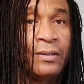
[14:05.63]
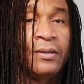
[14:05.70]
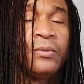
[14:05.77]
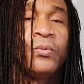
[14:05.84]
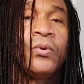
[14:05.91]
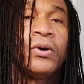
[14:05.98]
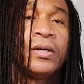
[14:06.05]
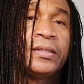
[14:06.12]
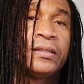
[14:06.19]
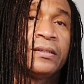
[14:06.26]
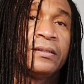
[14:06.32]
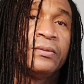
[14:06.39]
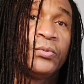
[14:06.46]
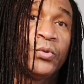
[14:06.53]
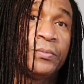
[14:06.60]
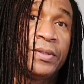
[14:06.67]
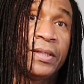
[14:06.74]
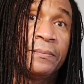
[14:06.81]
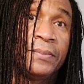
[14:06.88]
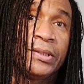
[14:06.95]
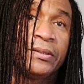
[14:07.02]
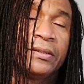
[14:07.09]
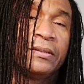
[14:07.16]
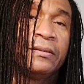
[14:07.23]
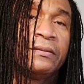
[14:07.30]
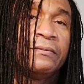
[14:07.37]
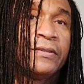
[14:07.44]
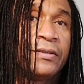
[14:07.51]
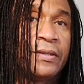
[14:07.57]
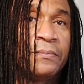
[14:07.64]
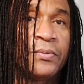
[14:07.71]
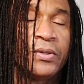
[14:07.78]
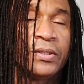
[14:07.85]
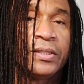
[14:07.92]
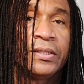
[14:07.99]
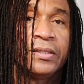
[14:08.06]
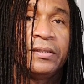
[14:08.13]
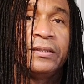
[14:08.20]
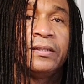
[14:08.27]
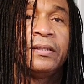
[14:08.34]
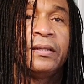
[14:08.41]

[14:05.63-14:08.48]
Water, room temperature, very important.